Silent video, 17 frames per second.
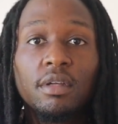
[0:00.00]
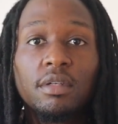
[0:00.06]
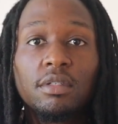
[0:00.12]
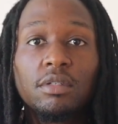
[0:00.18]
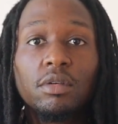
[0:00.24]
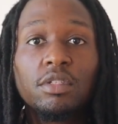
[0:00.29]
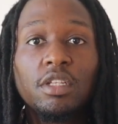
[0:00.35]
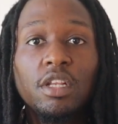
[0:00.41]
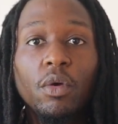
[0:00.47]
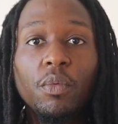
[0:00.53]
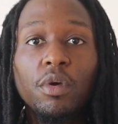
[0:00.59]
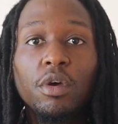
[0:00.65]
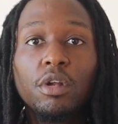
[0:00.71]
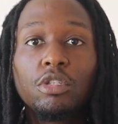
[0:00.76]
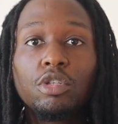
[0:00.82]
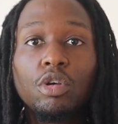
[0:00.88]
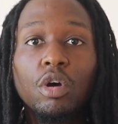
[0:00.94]
So today we're
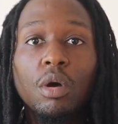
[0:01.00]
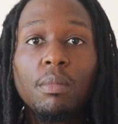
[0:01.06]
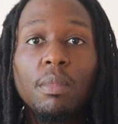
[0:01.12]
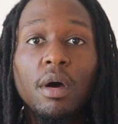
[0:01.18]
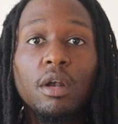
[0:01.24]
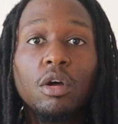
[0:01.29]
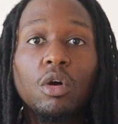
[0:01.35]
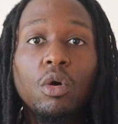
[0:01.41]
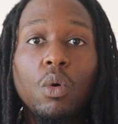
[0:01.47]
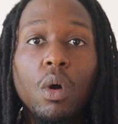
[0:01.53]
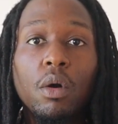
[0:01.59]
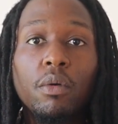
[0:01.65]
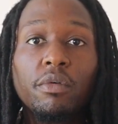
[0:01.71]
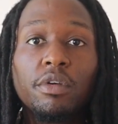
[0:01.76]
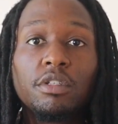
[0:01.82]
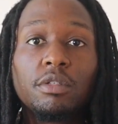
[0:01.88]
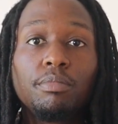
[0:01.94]
going to talk about
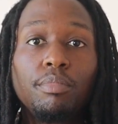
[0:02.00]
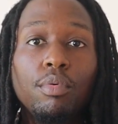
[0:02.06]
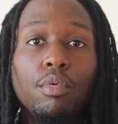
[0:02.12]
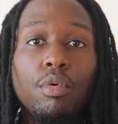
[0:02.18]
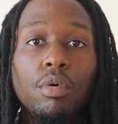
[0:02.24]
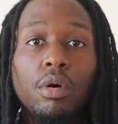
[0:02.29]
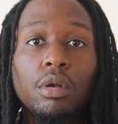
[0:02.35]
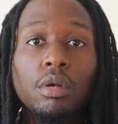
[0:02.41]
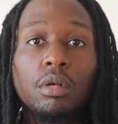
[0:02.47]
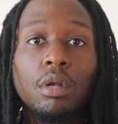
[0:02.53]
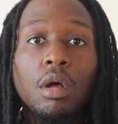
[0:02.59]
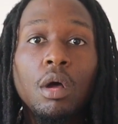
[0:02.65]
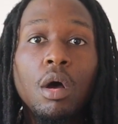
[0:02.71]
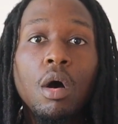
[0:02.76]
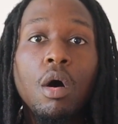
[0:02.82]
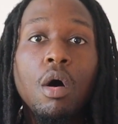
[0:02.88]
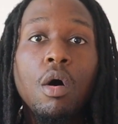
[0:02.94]
Aquarius born
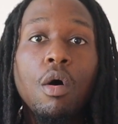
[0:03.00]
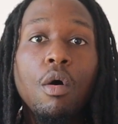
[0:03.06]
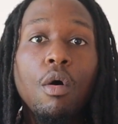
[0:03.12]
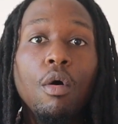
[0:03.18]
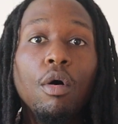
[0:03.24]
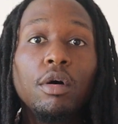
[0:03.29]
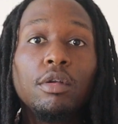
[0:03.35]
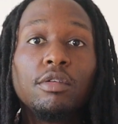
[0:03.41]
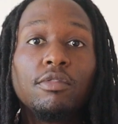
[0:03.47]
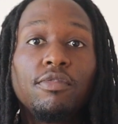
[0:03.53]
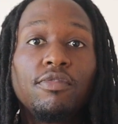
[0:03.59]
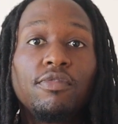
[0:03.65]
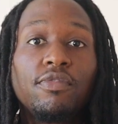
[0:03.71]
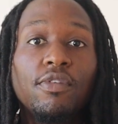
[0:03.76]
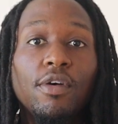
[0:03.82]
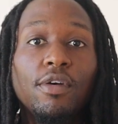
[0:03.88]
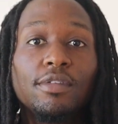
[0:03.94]
on the
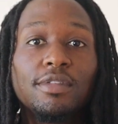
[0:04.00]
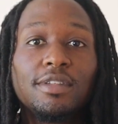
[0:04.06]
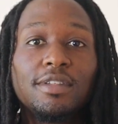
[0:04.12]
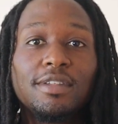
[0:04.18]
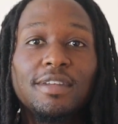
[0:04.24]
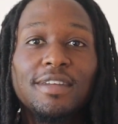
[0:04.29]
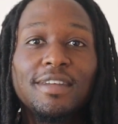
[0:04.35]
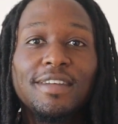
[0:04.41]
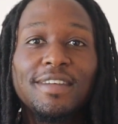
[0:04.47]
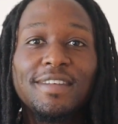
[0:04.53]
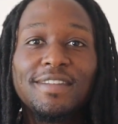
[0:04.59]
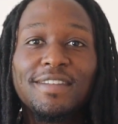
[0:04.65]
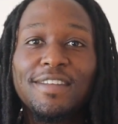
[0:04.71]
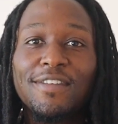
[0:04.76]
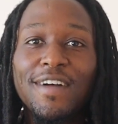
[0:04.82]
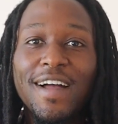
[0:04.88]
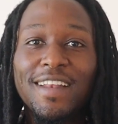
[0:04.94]
1st,
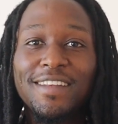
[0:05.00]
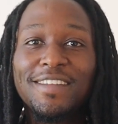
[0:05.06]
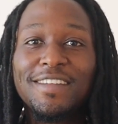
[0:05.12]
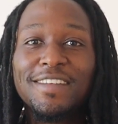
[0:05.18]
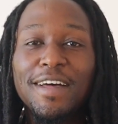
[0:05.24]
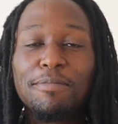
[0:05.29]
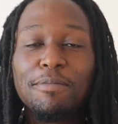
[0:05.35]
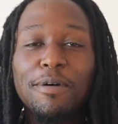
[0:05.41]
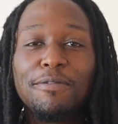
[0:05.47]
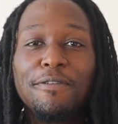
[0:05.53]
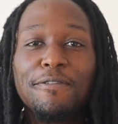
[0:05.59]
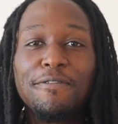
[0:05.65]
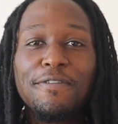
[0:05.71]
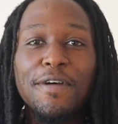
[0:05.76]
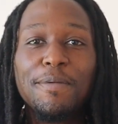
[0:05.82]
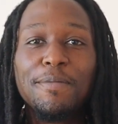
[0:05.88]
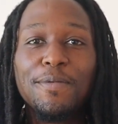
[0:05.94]
divinely in that month
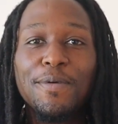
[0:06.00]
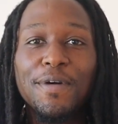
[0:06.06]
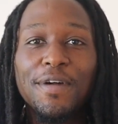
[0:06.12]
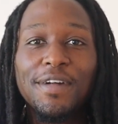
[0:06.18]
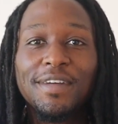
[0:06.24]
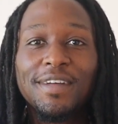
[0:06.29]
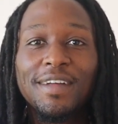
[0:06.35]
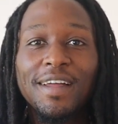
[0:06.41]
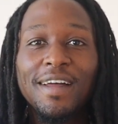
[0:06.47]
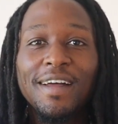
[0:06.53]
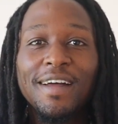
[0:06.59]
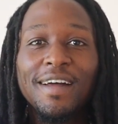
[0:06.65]
of February.